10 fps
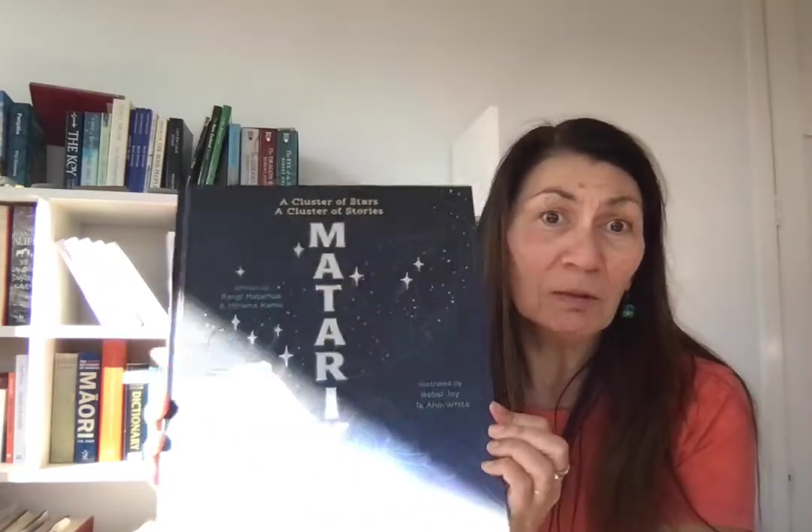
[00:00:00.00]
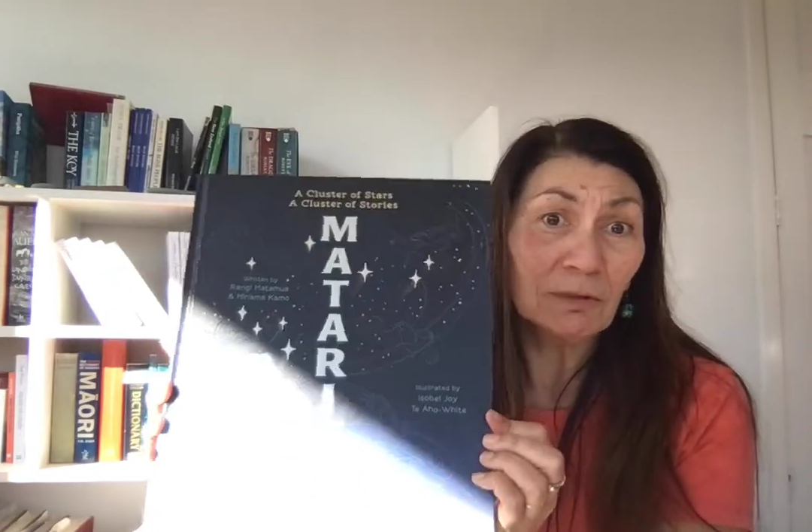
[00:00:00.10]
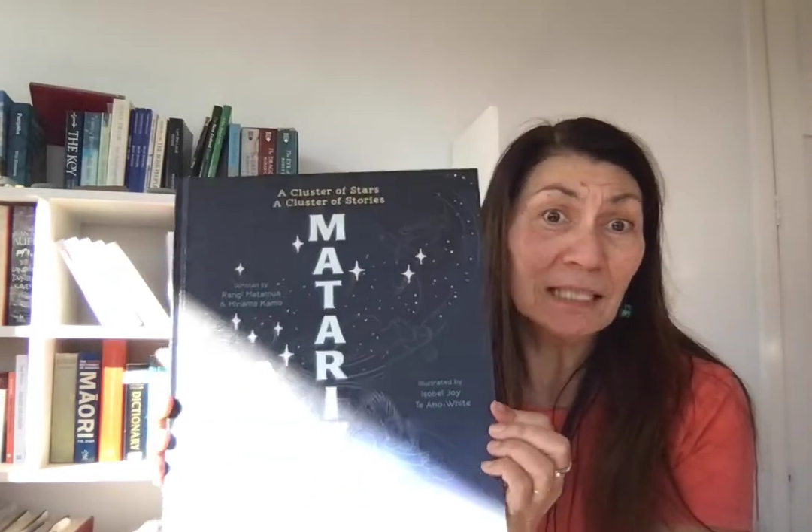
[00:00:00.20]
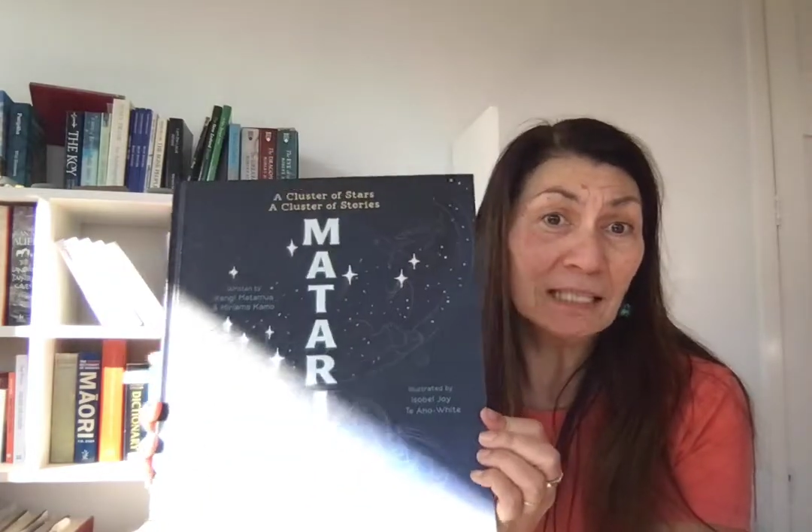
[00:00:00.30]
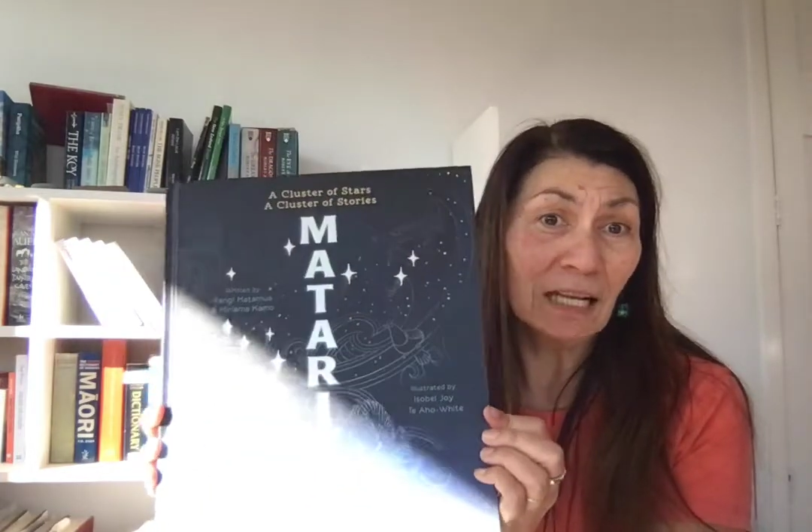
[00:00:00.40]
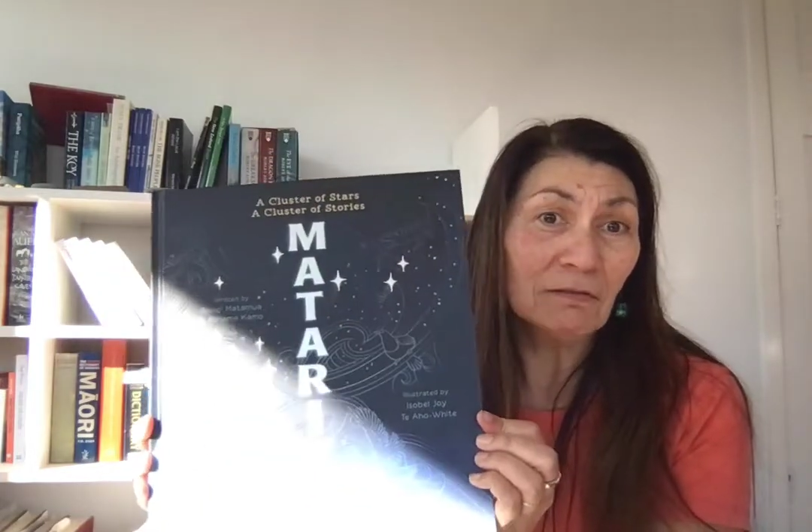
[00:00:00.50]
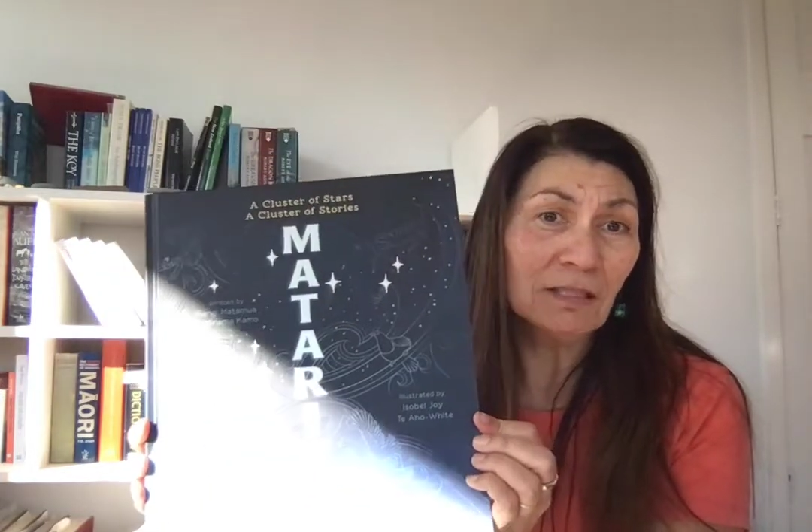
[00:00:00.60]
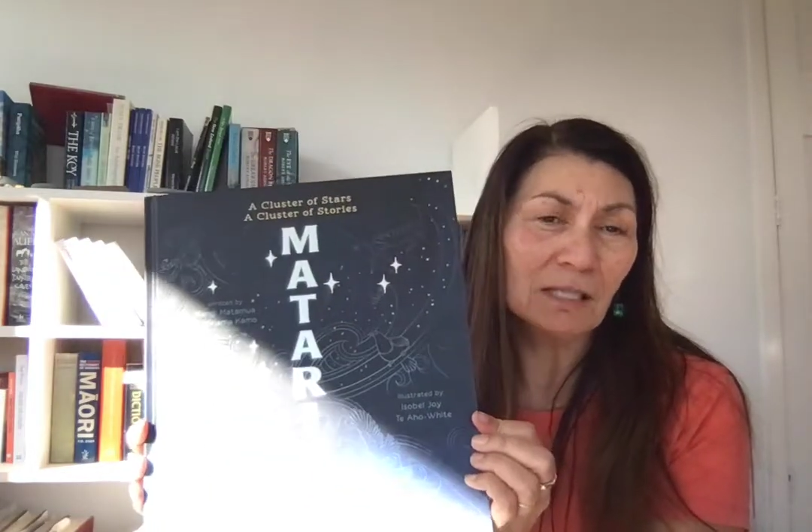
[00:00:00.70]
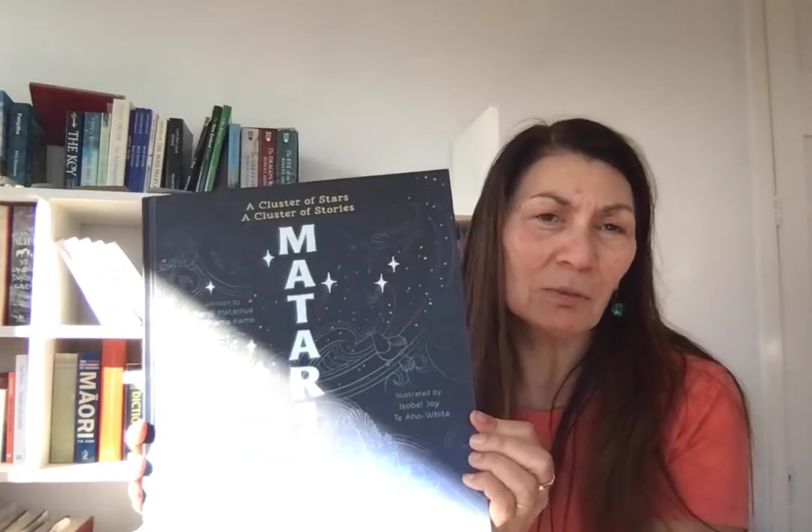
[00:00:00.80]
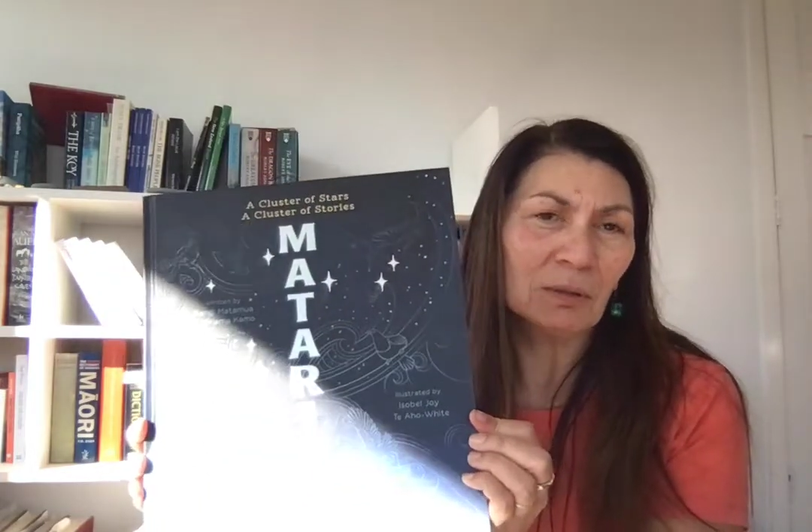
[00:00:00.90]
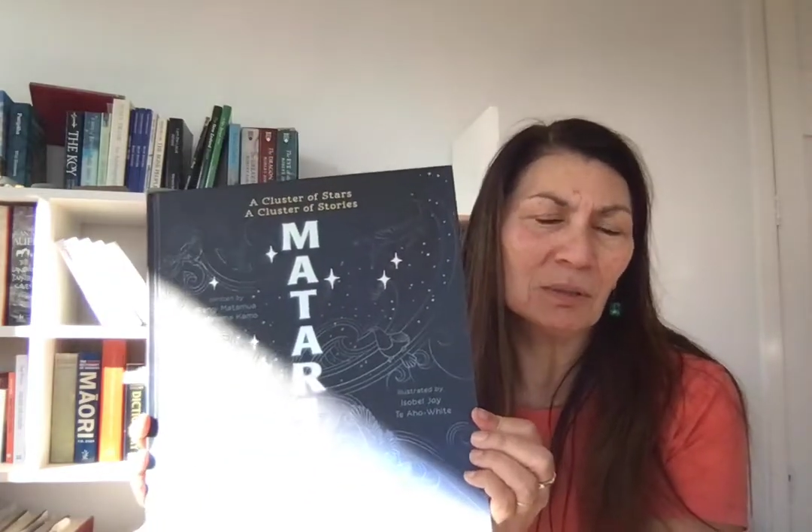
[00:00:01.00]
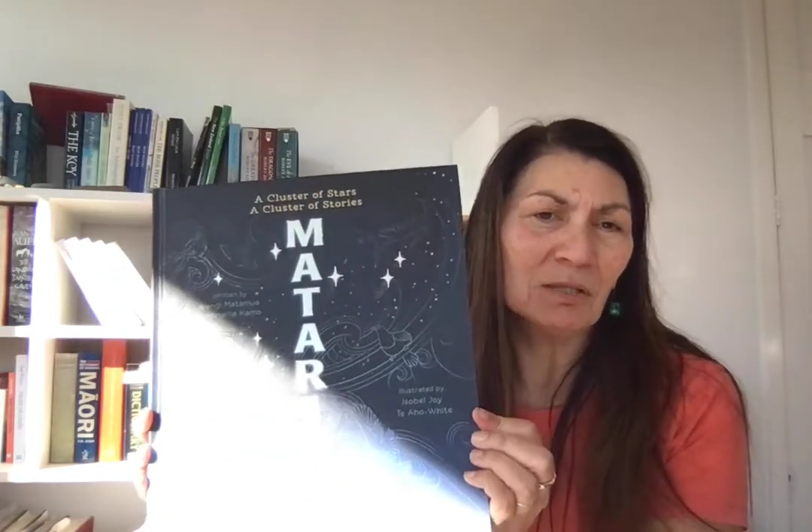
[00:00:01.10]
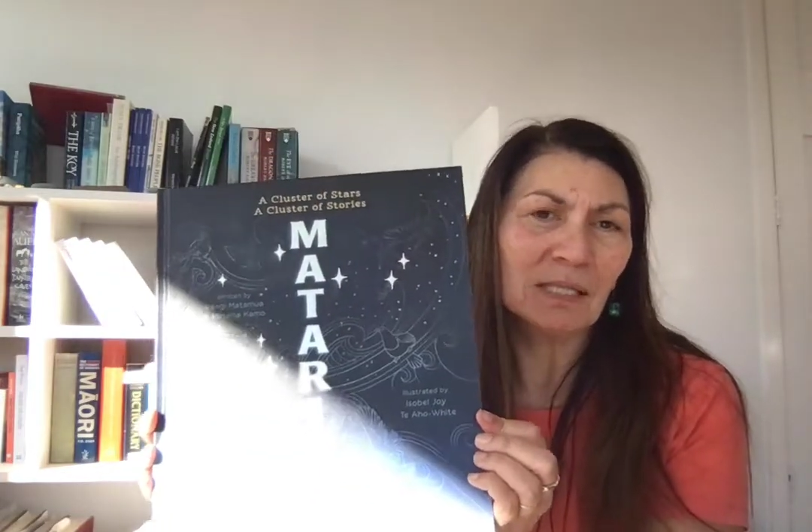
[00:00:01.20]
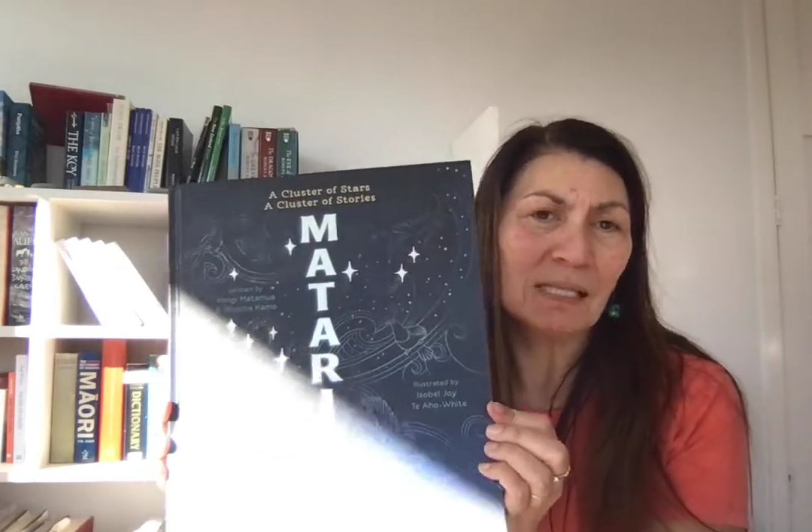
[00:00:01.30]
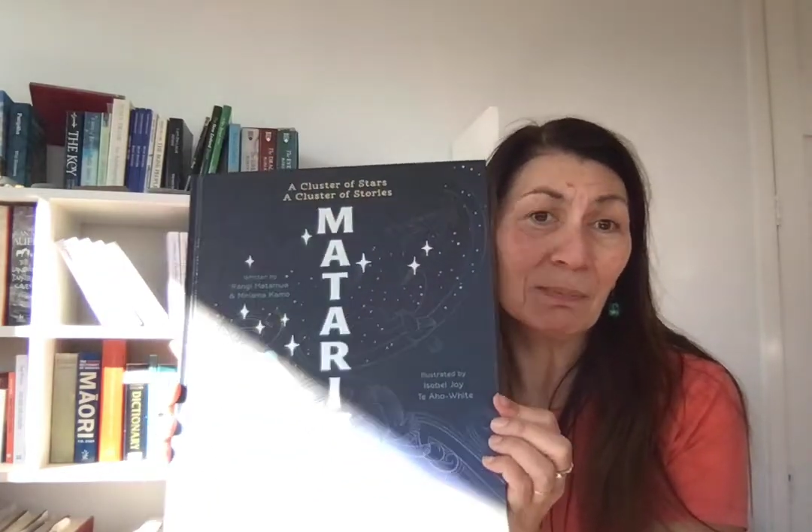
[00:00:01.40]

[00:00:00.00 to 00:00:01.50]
Really love this one because it's